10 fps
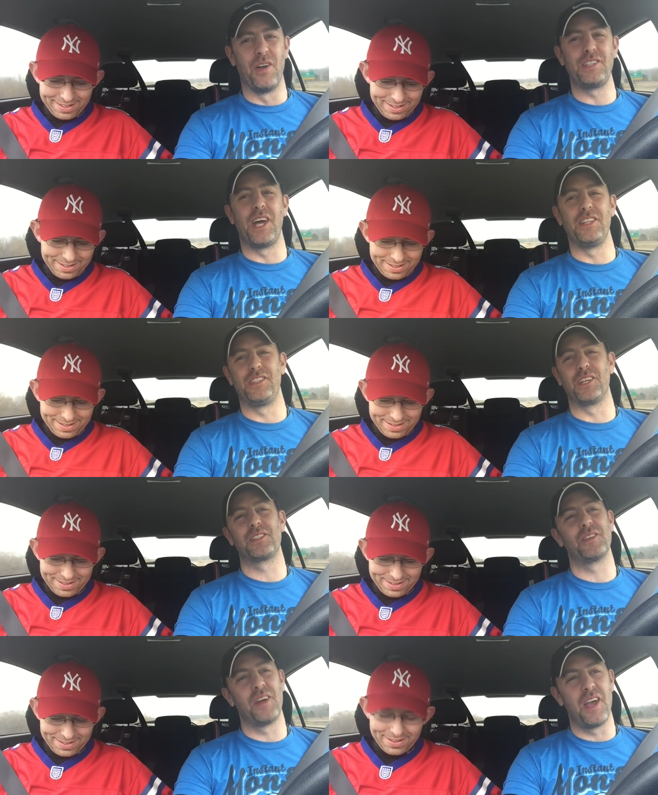Speaker 1: oh, he's not
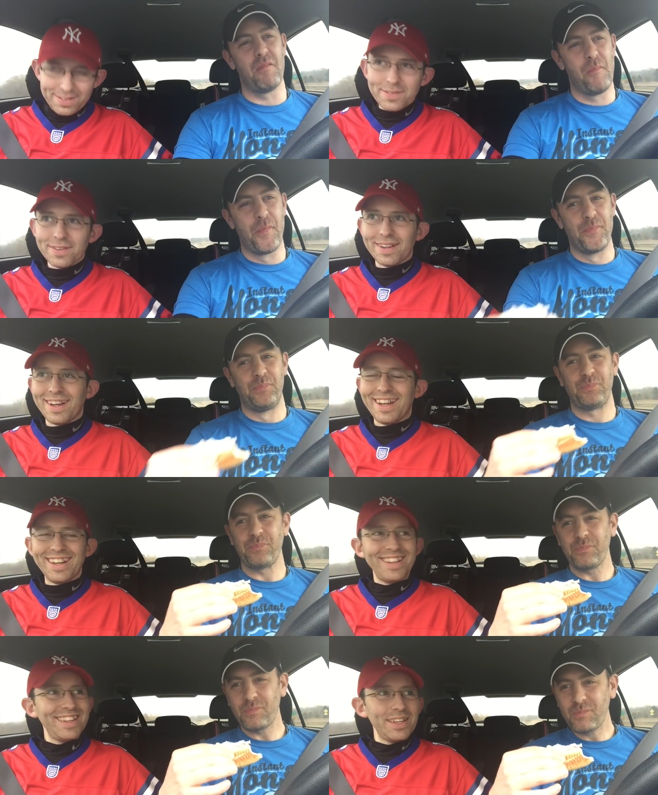six three.
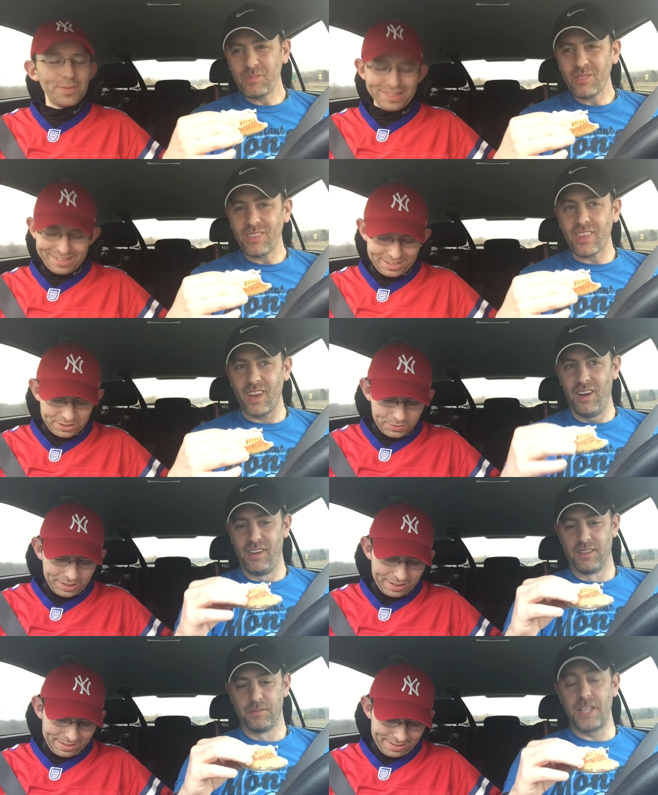I think he was six
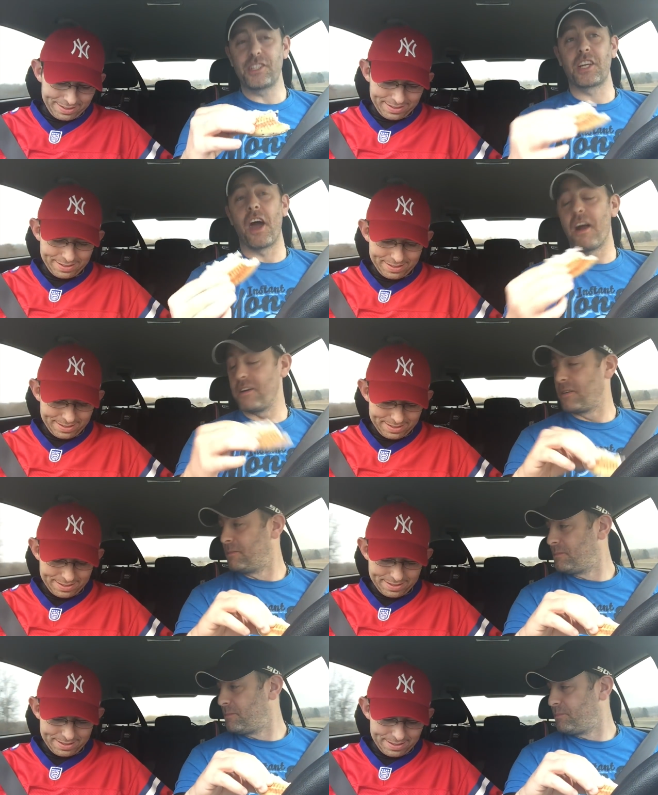three. That's a guard.
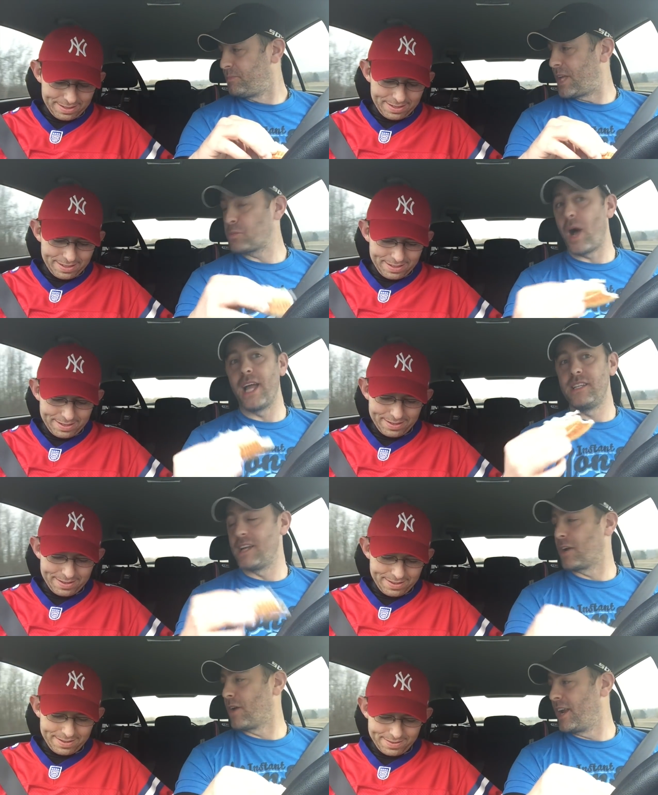That's why he's
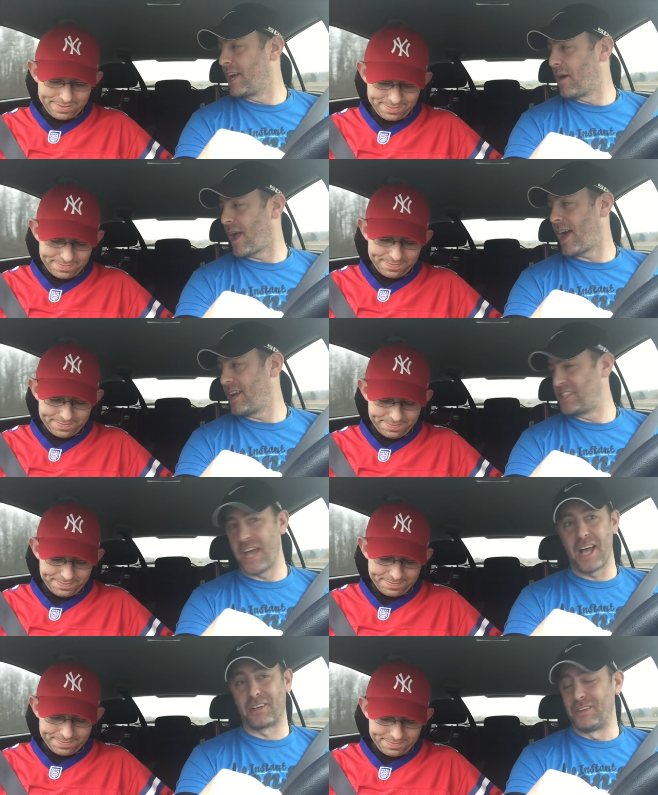not grading out high in a
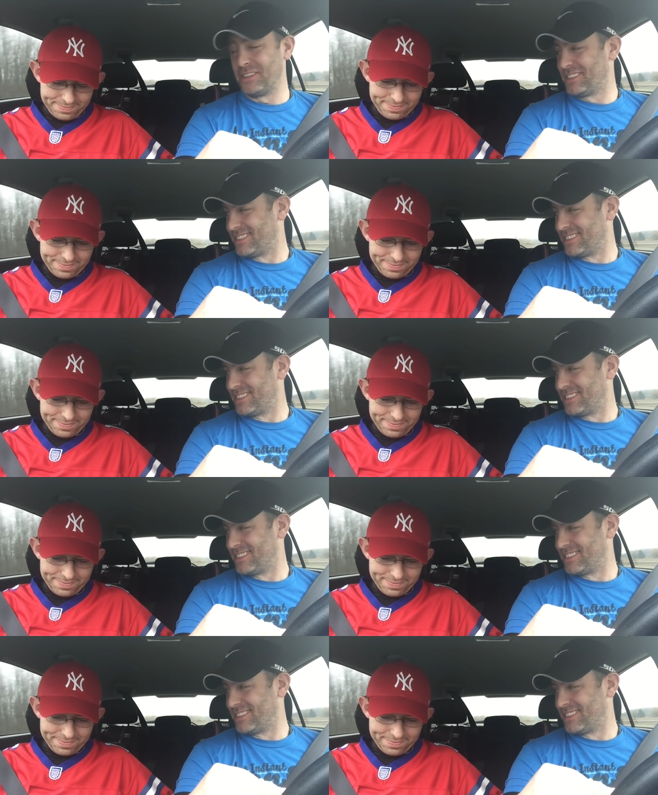tackle.